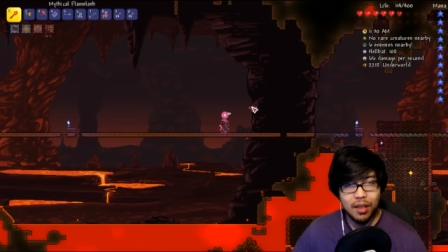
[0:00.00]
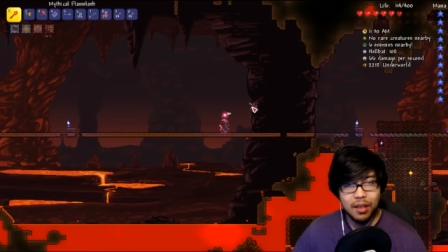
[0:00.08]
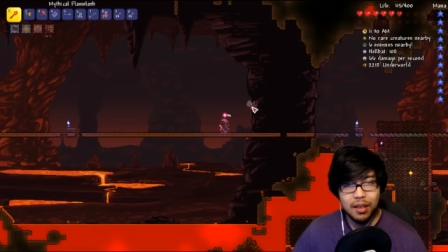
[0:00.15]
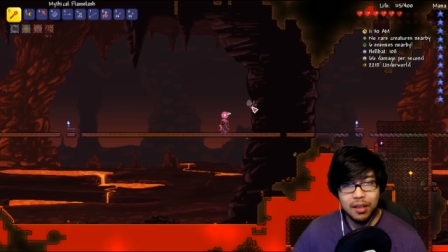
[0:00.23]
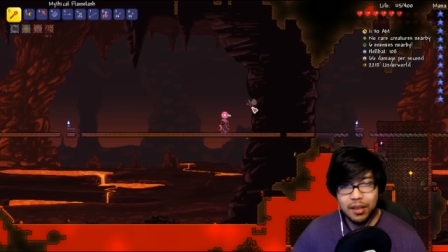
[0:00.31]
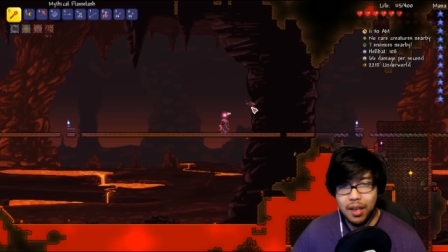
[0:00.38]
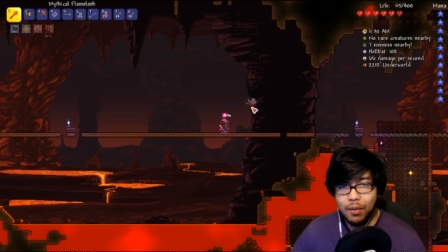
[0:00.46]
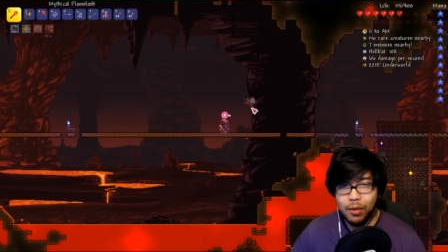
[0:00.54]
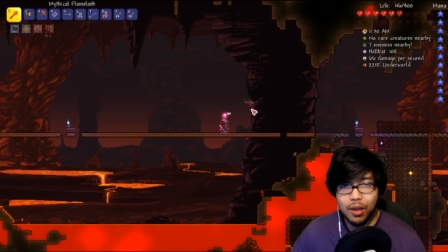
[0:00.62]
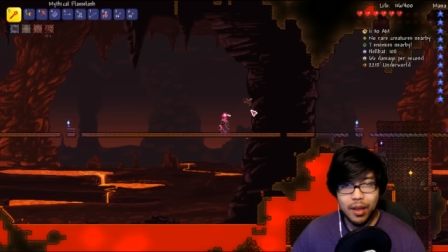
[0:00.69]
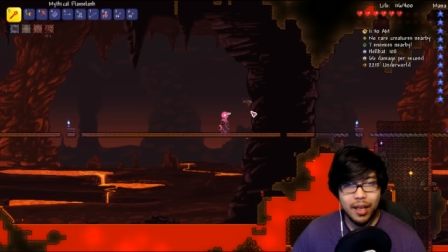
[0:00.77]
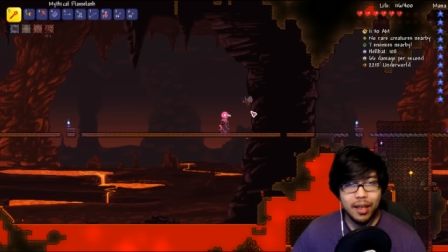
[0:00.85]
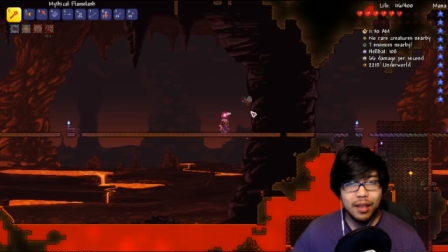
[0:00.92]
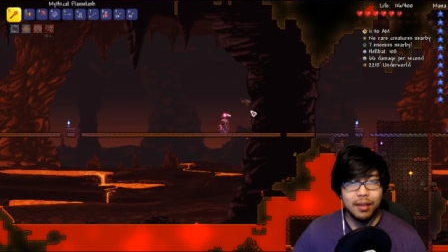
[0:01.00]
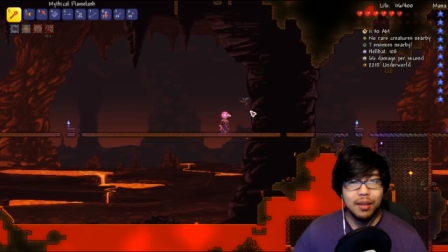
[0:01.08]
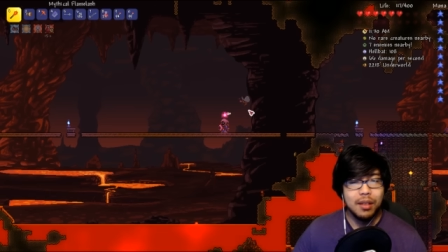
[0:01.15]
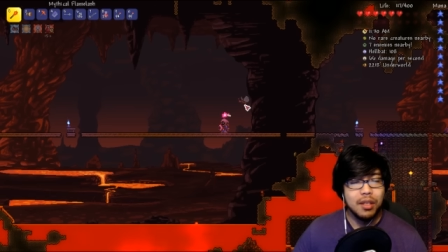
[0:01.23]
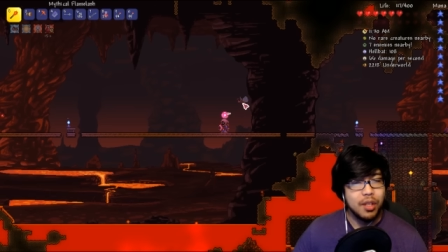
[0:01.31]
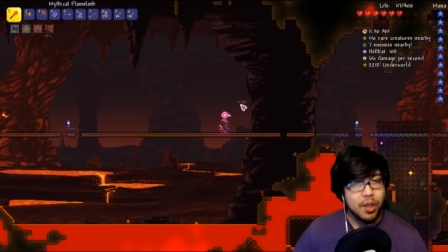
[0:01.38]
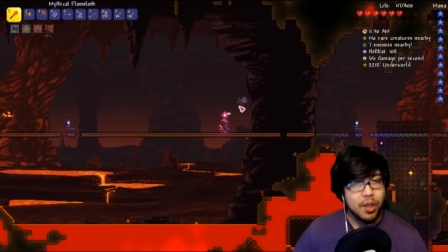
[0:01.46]
somewhere hidden,
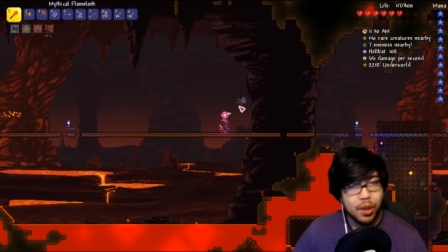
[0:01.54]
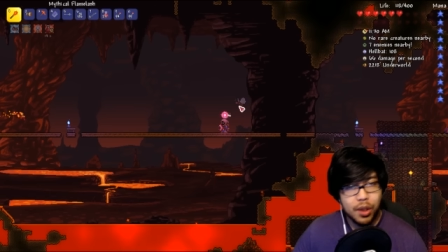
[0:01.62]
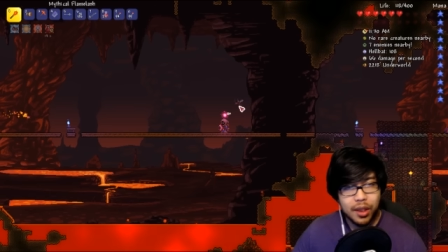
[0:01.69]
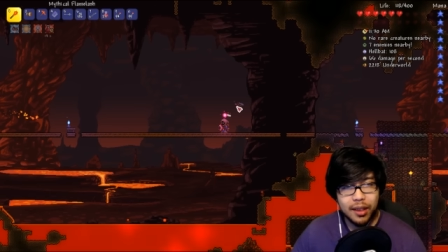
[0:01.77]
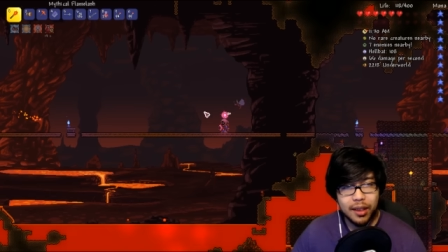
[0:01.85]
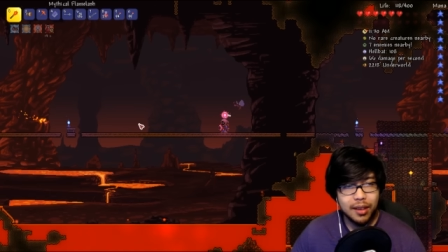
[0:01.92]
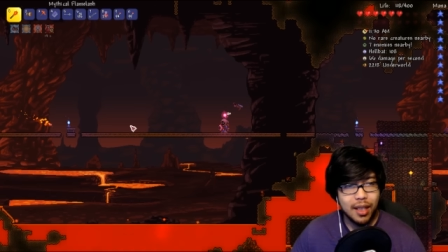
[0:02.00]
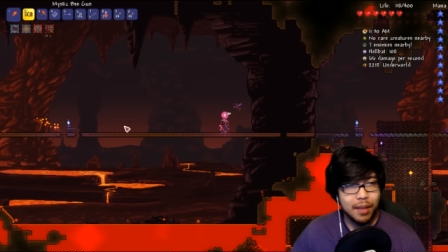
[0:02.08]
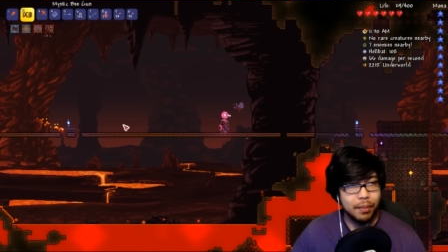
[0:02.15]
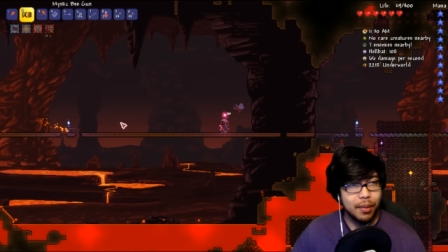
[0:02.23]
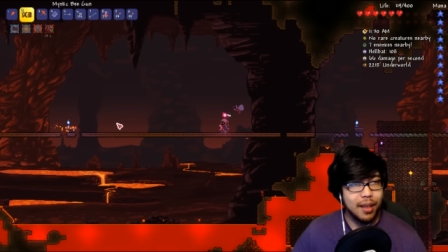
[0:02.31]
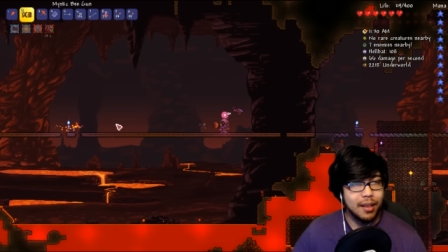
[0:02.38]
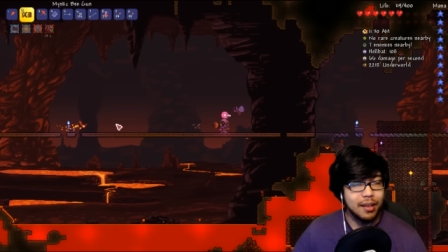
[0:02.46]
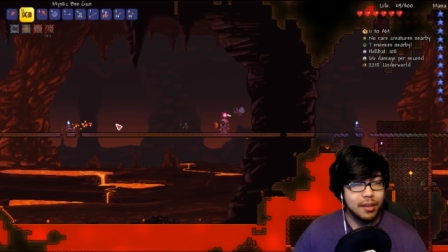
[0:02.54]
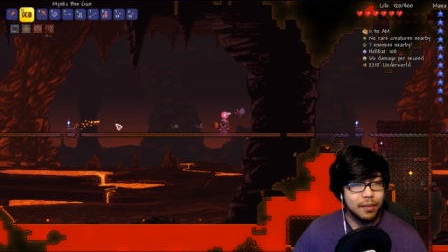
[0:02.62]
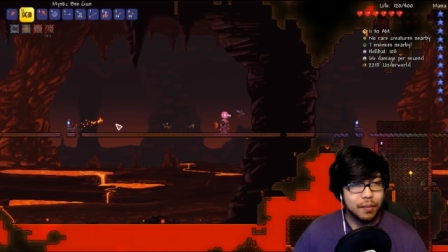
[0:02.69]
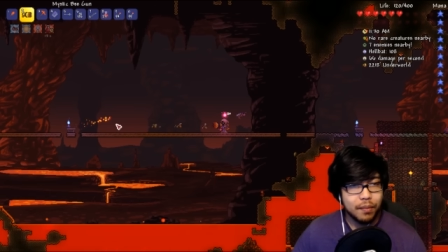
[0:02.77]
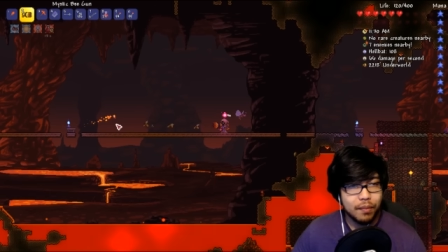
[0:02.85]
usually in the same place.